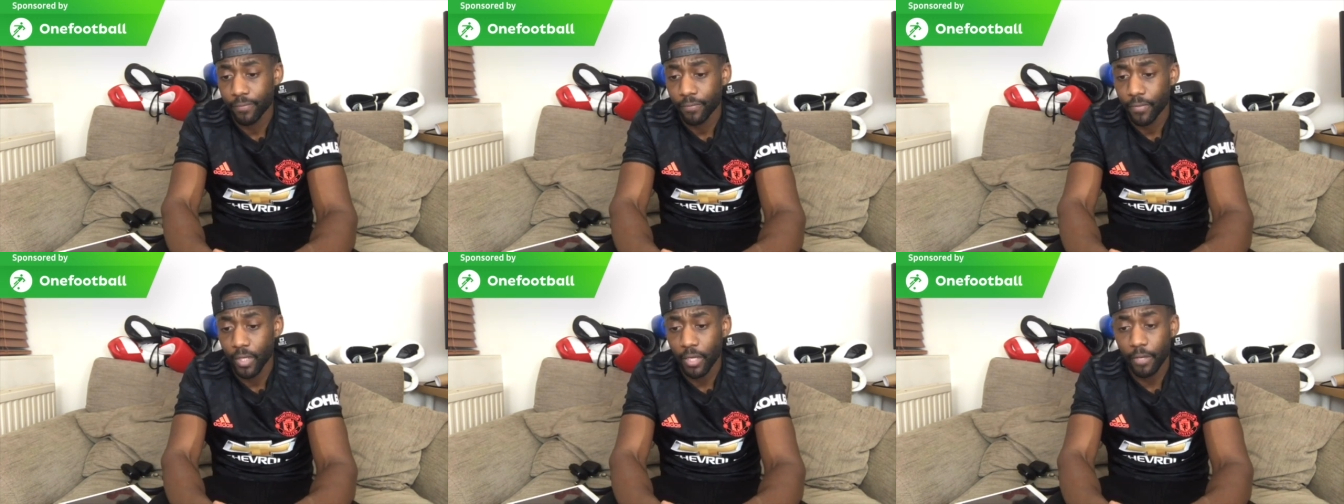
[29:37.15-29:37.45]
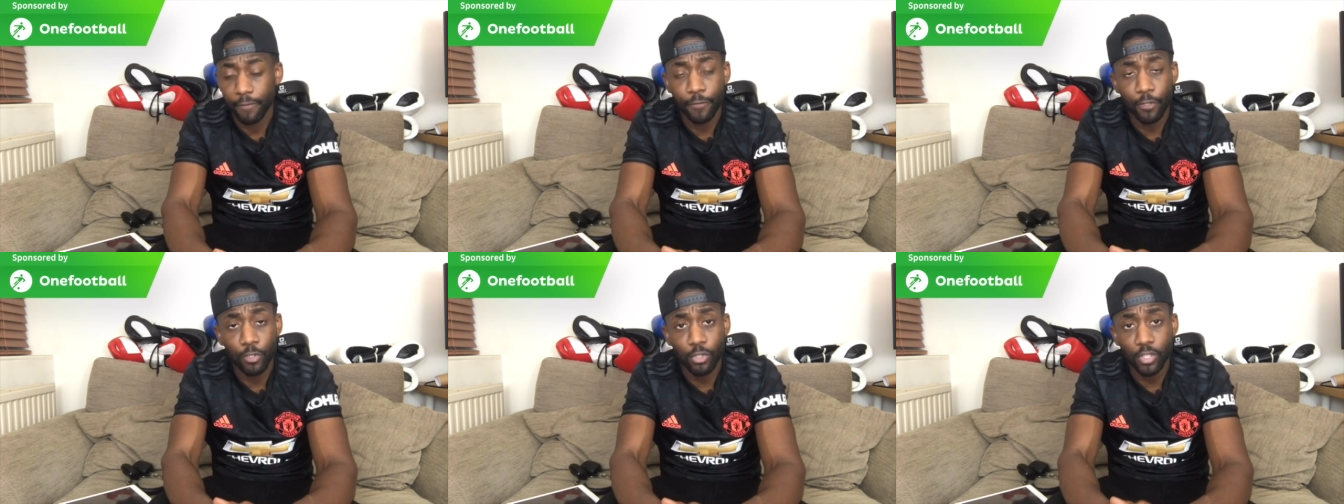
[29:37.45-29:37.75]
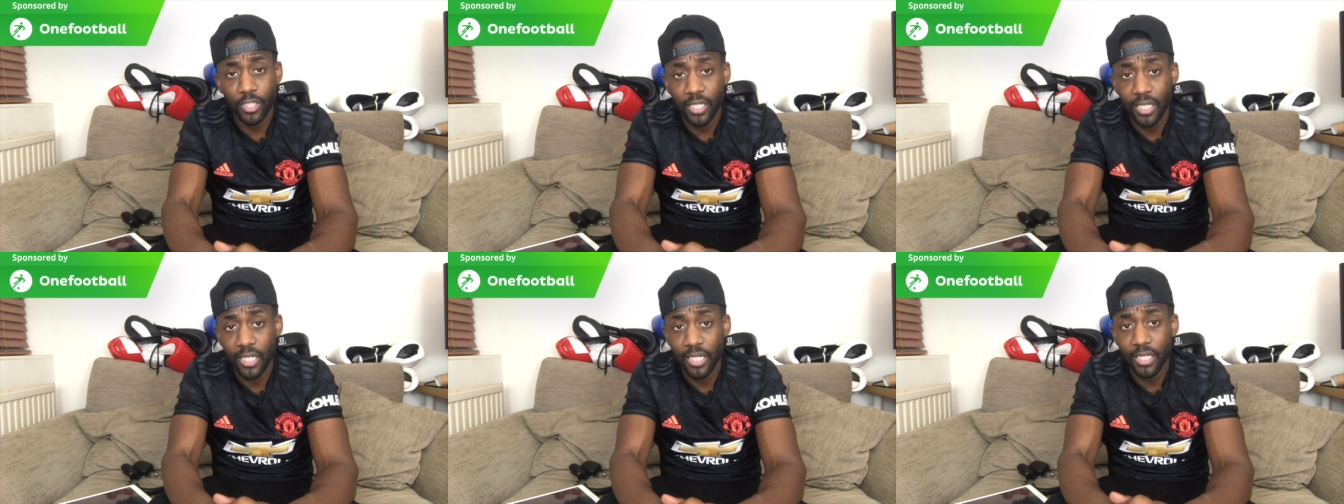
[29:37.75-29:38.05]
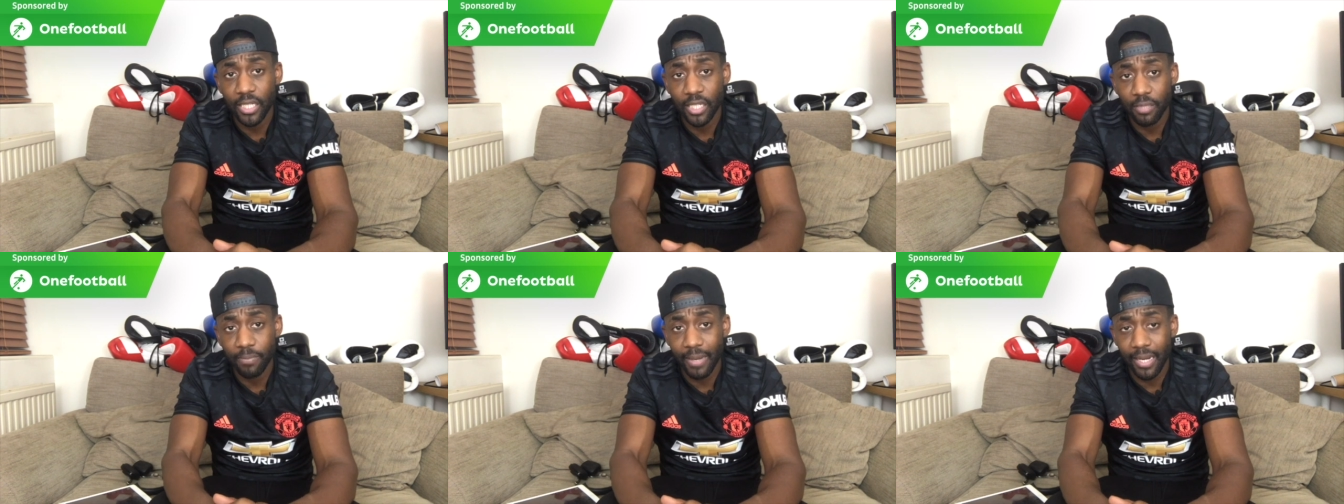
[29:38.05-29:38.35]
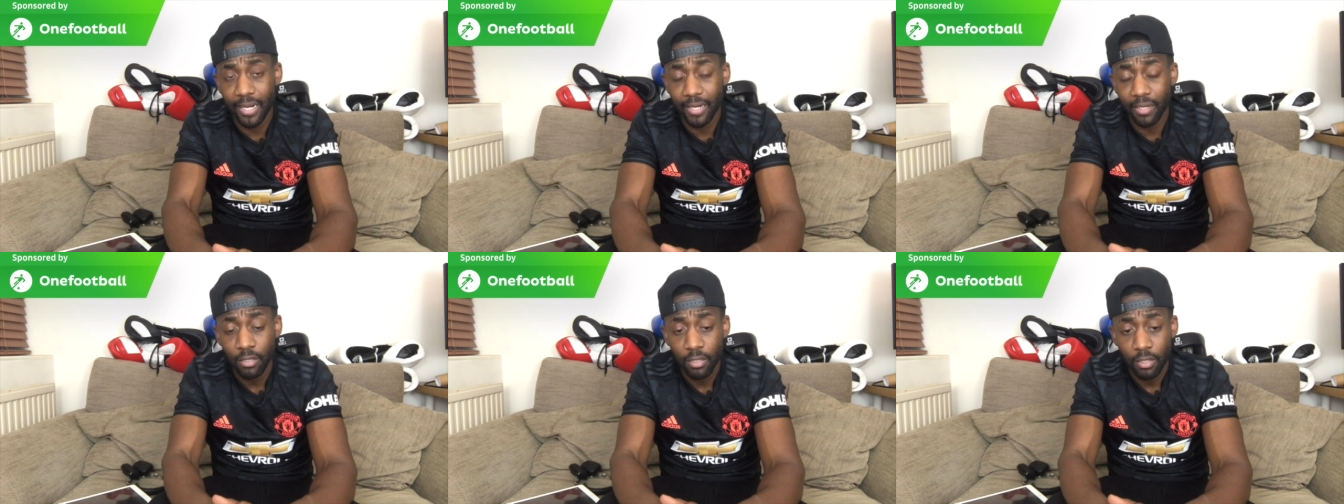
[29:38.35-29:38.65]
If you're not seeing these
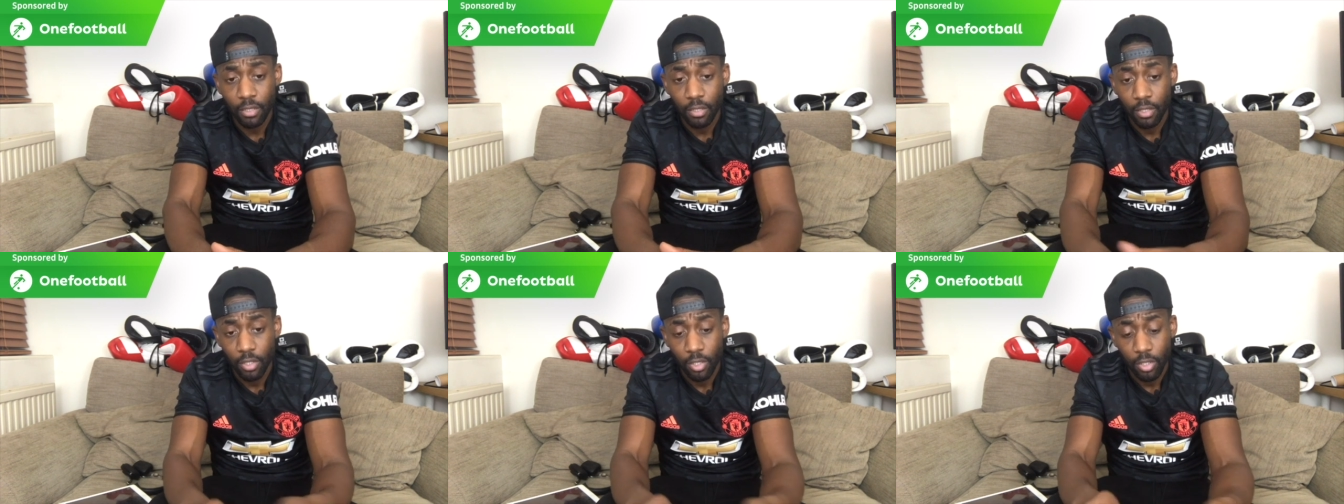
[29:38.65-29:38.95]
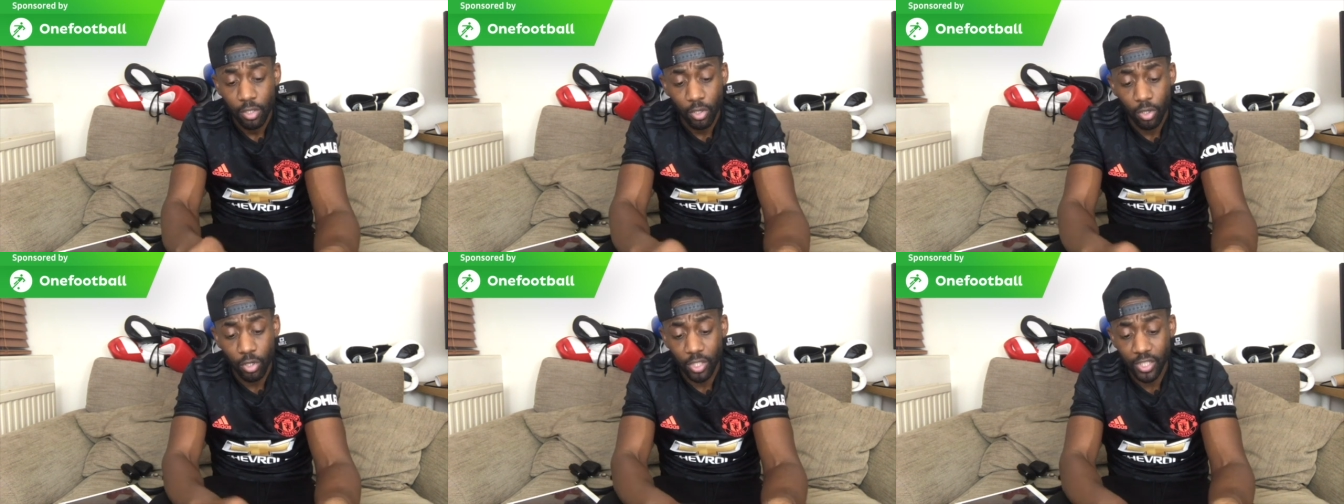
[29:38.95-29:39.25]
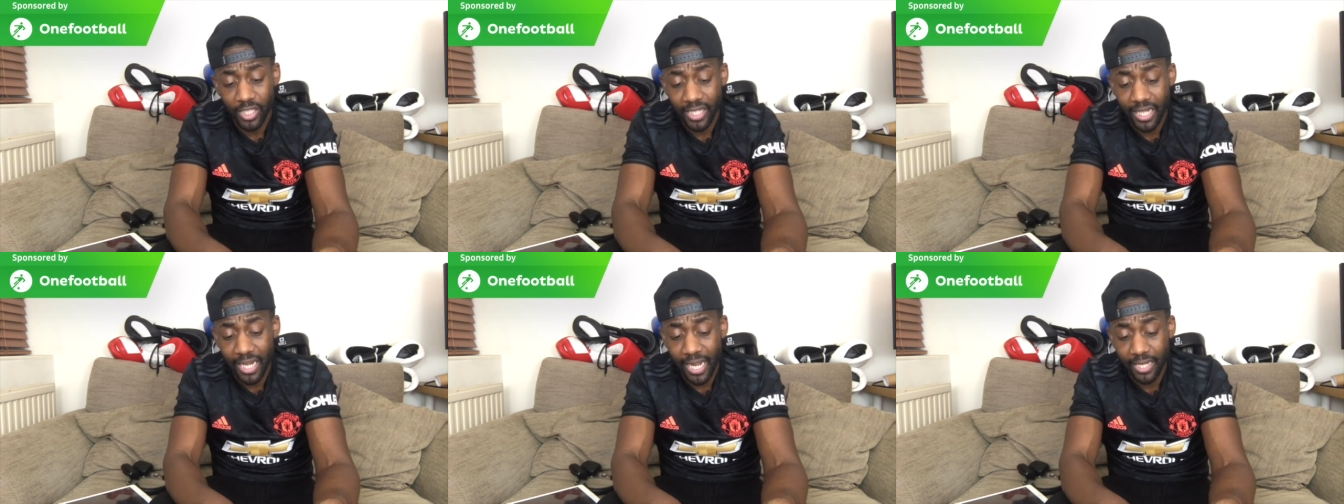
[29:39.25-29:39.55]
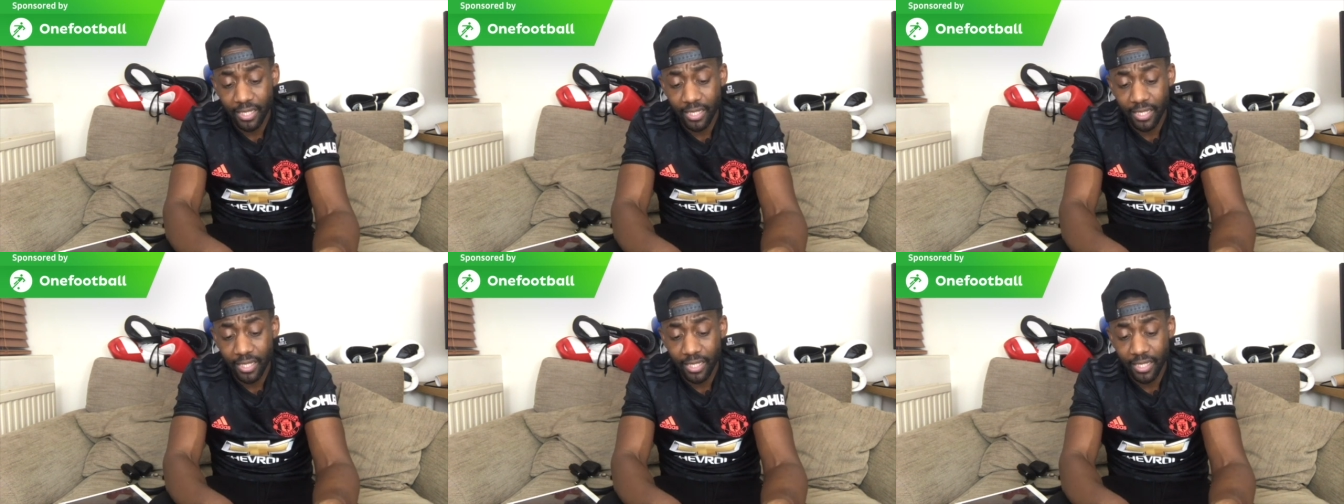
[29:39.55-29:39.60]
man on Sky